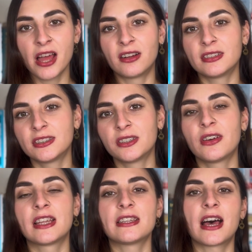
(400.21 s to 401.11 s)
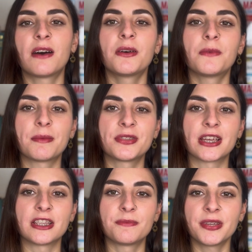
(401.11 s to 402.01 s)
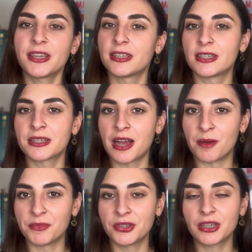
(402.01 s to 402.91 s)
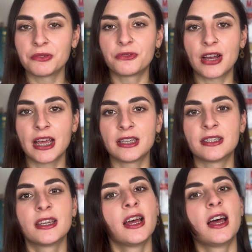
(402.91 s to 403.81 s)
Also at our website speaky.com you can find